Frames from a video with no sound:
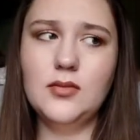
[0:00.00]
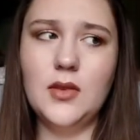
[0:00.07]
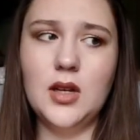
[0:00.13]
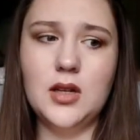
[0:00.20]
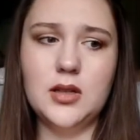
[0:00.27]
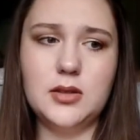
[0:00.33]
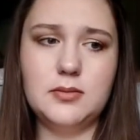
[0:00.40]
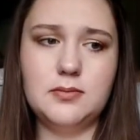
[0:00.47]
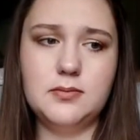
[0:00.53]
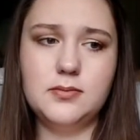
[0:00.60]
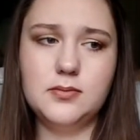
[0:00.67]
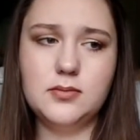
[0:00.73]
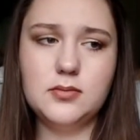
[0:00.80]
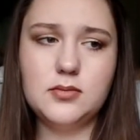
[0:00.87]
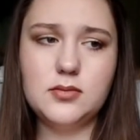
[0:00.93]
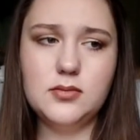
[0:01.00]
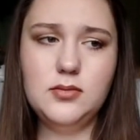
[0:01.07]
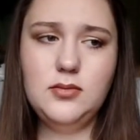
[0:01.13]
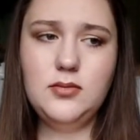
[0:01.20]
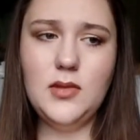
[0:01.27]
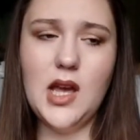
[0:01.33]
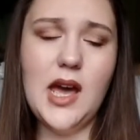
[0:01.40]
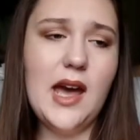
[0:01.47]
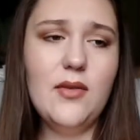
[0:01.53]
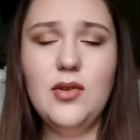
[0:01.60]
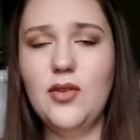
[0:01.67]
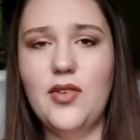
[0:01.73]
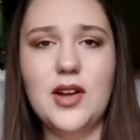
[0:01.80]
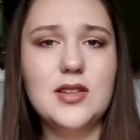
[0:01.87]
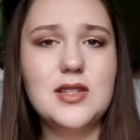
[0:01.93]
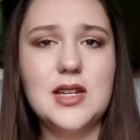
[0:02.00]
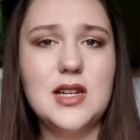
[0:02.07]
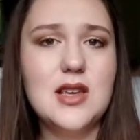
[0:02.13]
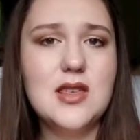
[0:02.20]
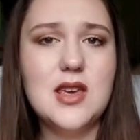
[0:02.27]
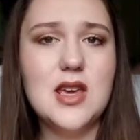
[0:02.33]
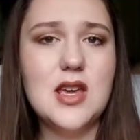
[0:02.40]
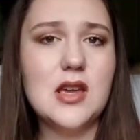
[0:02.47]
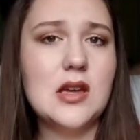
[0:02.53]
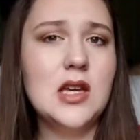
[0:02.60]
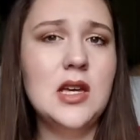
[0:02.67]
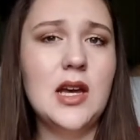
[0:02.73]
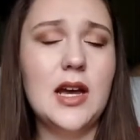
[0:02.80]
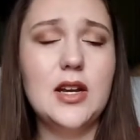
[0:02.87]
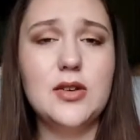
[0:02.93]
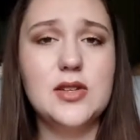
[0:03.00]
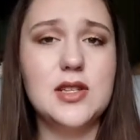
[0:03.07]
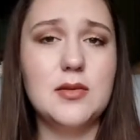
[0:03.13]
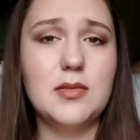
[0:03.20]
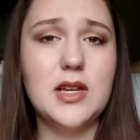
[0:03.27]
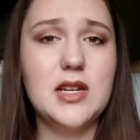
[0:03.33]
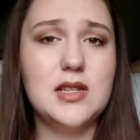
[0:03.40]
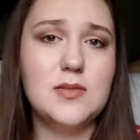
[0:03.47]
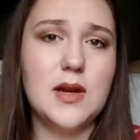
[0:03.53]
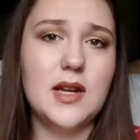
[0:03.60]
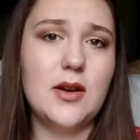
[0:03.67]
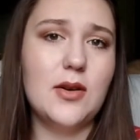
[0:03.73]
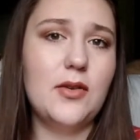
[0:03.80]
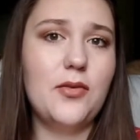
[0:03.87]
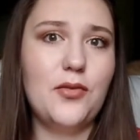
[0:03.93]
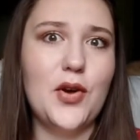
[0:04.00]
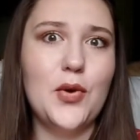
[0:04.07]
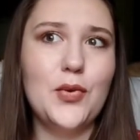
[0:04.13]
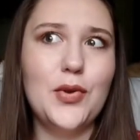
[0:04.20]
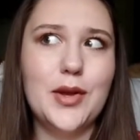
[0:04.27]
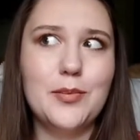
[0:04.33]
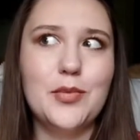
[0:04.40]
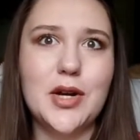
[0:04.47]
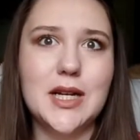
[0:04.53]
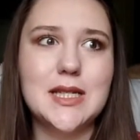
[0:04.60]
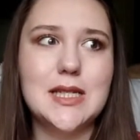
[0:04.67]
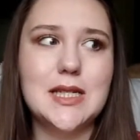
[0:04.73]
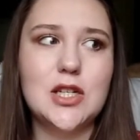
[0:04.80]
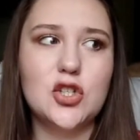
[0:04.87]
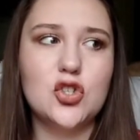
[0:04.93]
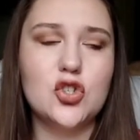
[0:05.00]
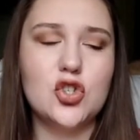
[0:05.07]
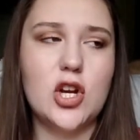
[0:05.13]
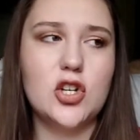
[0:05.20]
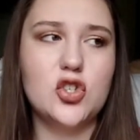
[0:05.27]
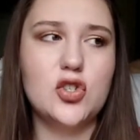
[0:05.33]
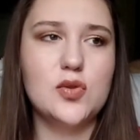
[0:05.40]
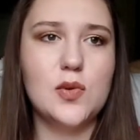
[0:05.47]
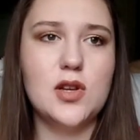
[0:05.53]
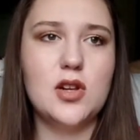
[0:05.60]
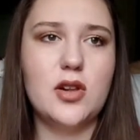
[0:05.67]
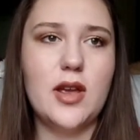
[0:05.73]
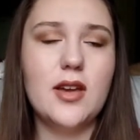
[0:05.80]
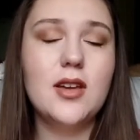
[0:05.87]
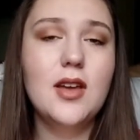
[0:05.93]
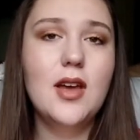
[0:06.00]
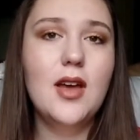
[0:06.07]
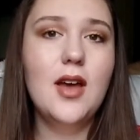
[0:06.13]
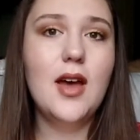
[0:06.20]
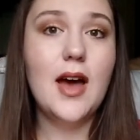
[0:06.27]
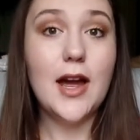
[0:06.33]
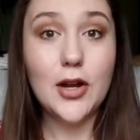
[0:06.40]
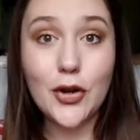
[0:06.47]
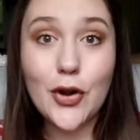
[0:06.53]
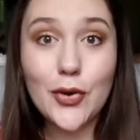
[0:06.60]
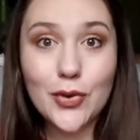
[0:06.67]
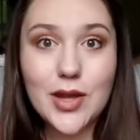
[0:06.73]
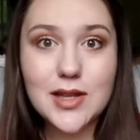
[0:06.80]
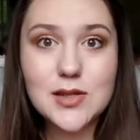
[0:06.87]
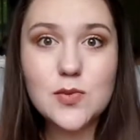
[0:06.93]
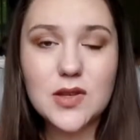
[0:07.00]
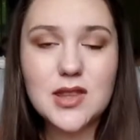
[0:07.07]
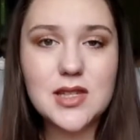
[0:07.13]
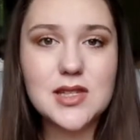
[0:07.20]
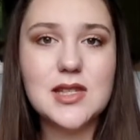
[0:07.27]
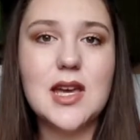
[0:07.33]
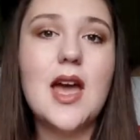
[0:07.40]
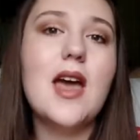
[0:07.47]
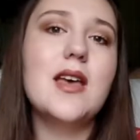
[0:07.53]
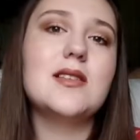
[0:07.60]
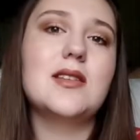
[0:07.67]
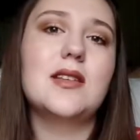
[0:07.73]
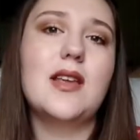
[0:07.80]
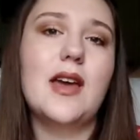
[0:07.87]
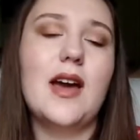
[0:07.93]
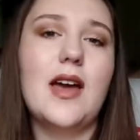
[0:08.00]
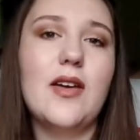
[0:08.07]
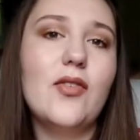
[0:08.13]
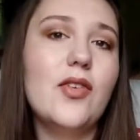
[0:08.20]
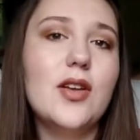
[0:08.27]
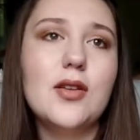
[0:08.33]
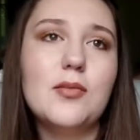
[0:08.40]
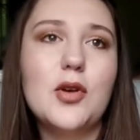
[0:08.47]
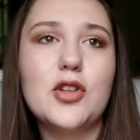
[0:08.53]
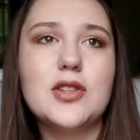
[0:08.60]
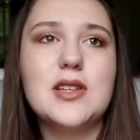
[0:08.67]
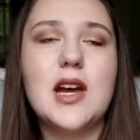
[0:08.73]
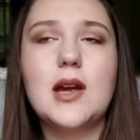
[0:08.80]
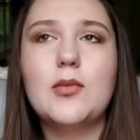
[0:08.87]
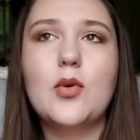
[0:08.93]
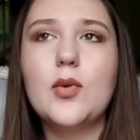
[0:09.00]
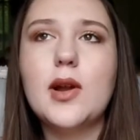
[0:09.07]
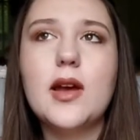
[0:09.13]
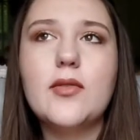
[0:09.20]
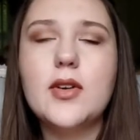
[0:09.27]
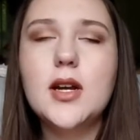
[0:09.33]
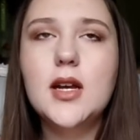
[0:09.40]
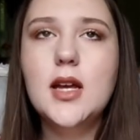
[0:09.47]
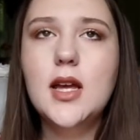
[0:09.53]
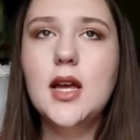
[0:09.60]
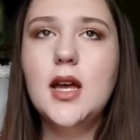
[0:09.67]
I haven't felt anything. I know some ladies by now have felt like Braxton Hicks contractions where they're like, I know that's what this is, and like I feel them all the time or whatever,